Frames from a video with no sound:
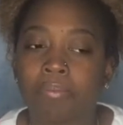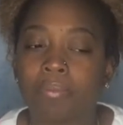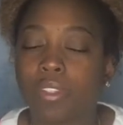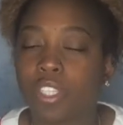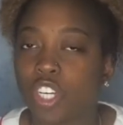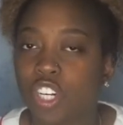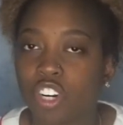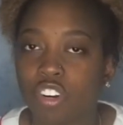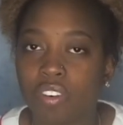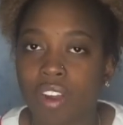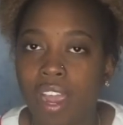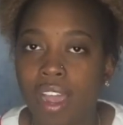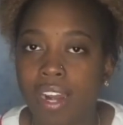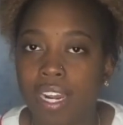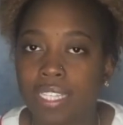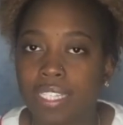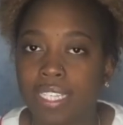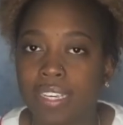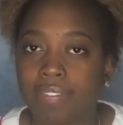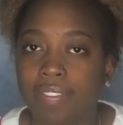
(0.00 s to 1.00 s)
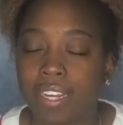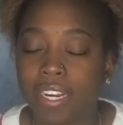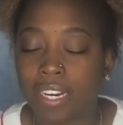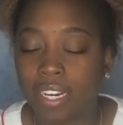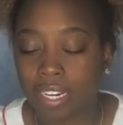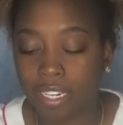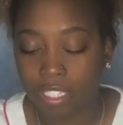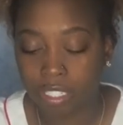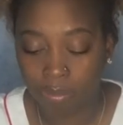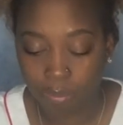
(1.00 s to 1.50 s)
look around and see if
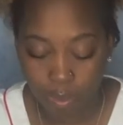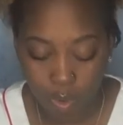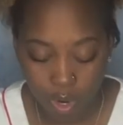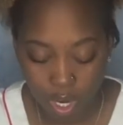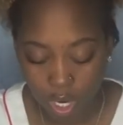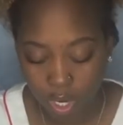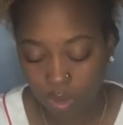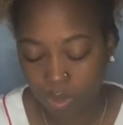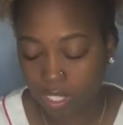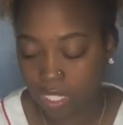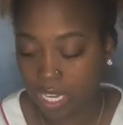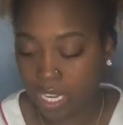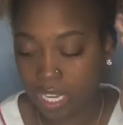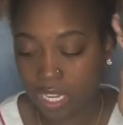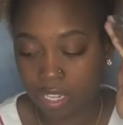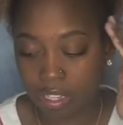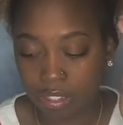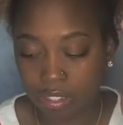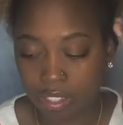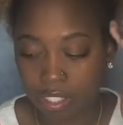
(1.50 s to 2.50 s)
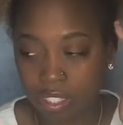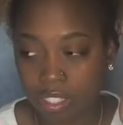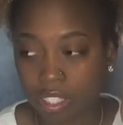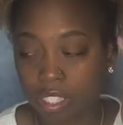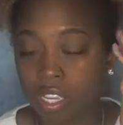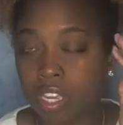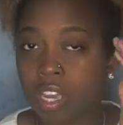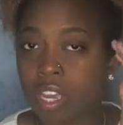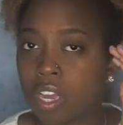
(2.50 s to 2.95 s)
there's more hotels